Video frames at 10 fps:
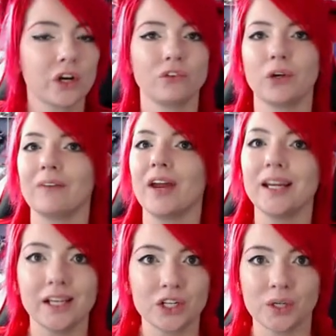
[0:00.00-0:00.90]
or if you have
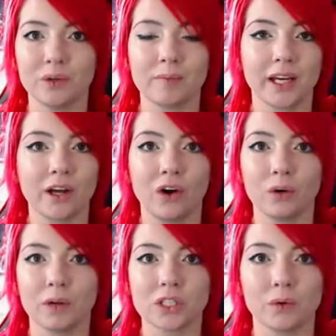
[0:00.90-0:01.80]
any issue with my code
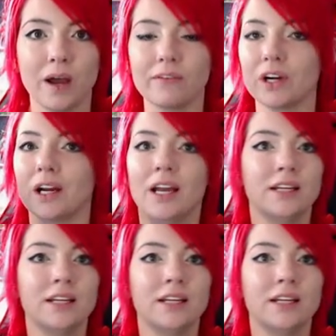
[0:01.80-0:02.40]
whatsoever.